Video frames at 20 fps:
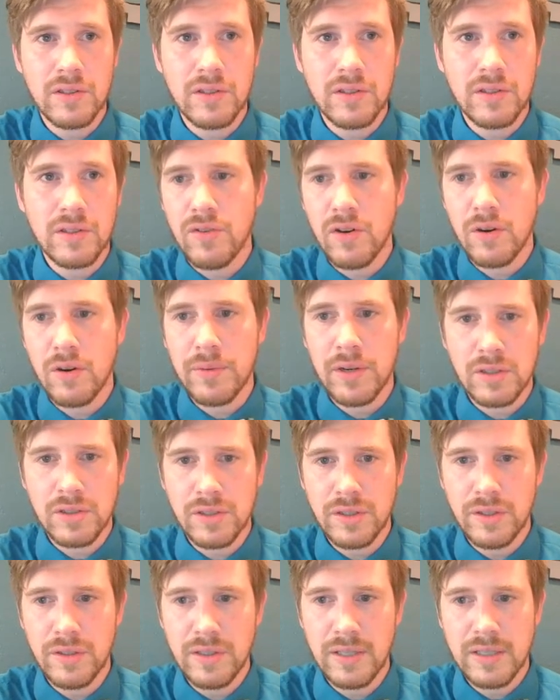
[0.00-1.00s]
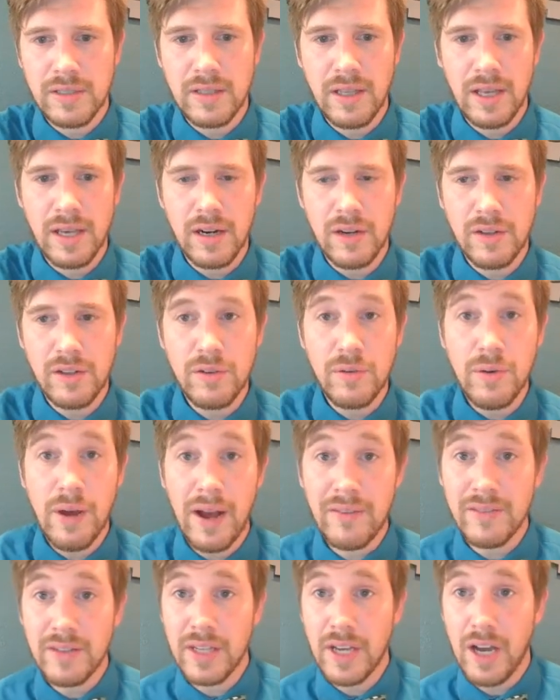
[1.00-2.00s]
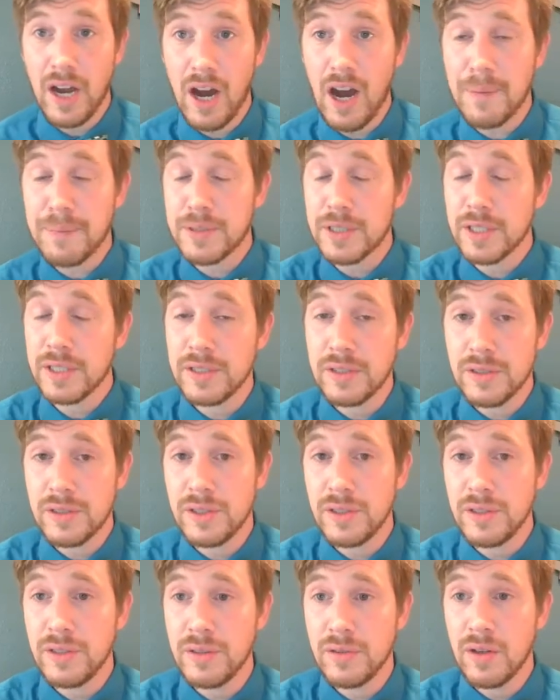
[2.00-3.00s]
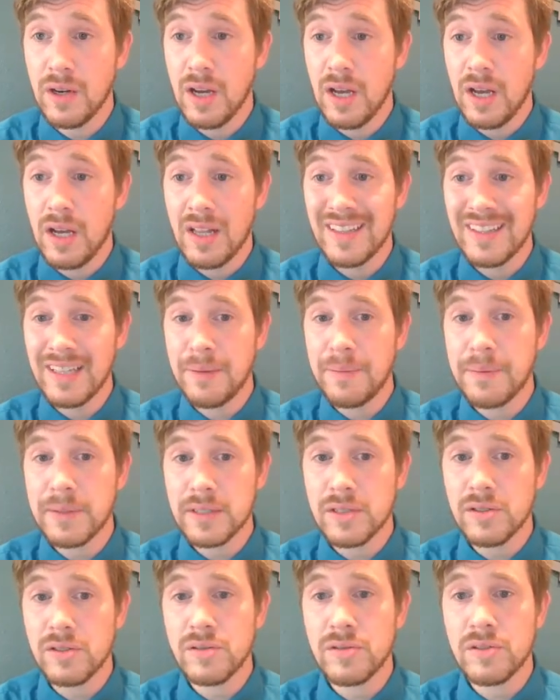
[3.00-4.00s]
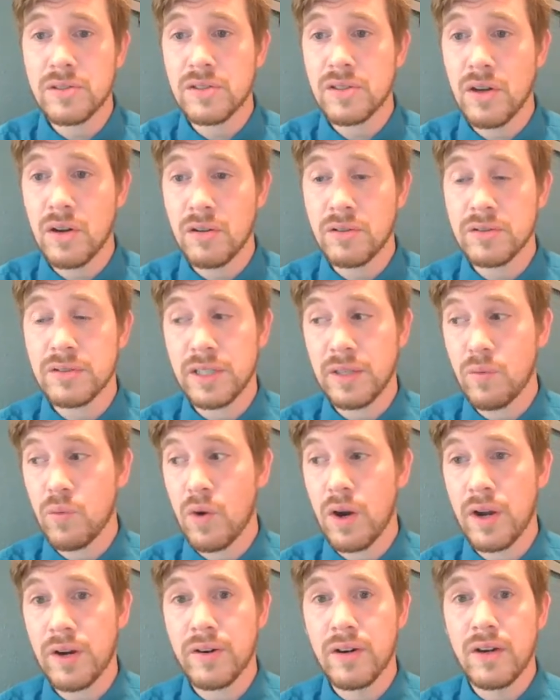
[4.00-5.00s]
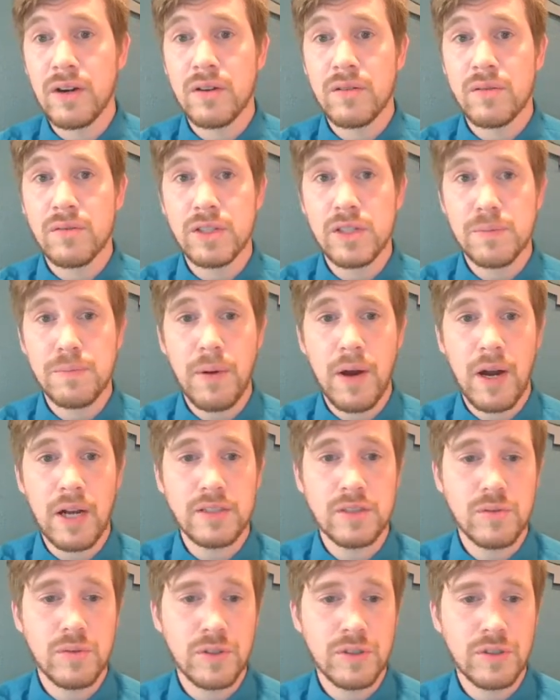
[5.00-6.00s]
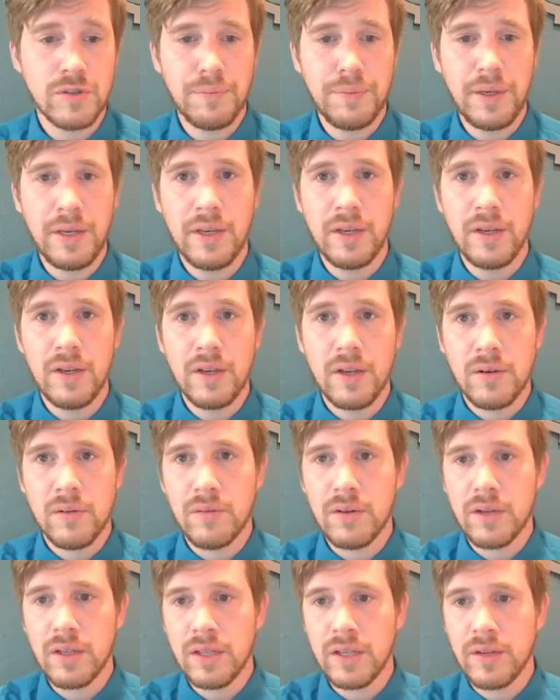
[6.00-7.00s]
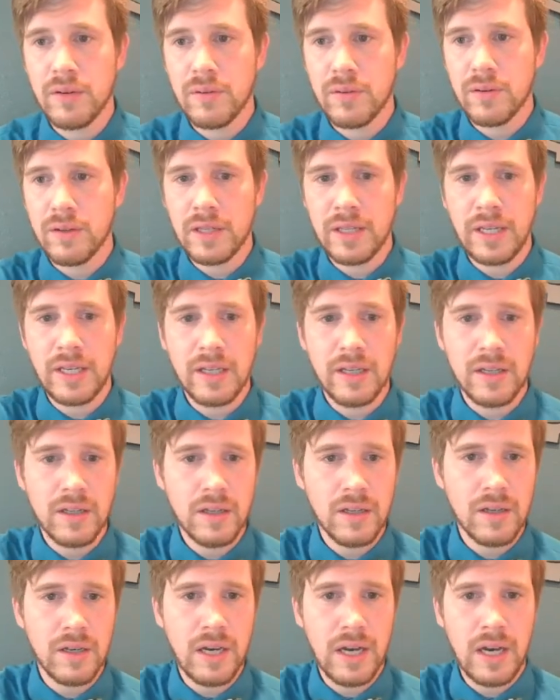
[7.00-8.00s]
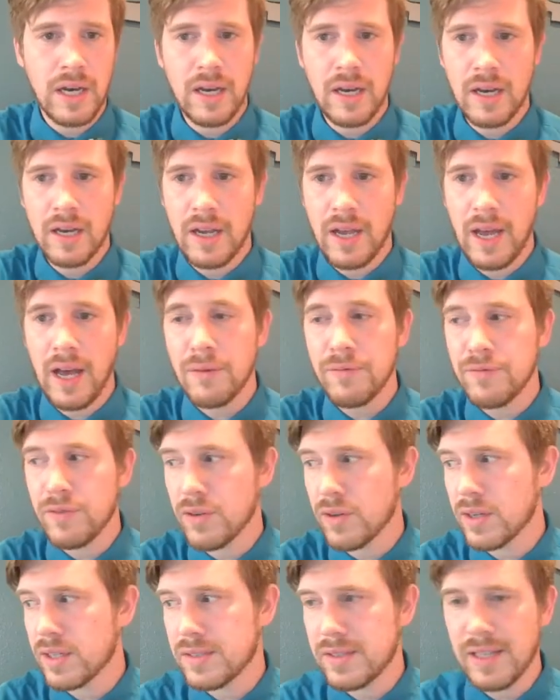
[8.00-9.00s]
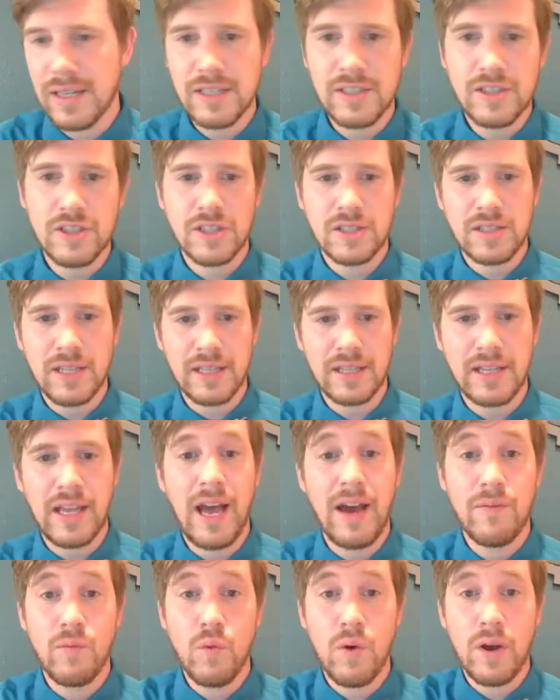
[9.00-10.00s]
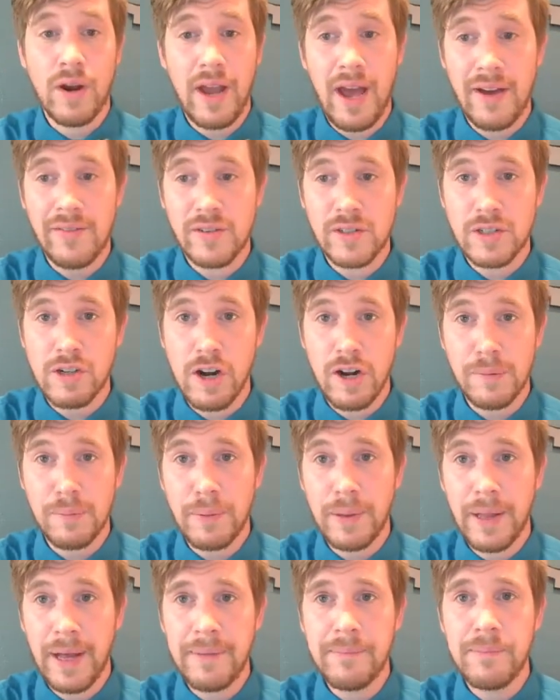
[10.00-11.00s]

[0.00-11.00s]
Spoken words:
form, and I'll show you this later, you have the option to limit the students to only one response, which would be really, really helpful because then it's just like they have one avatar to play.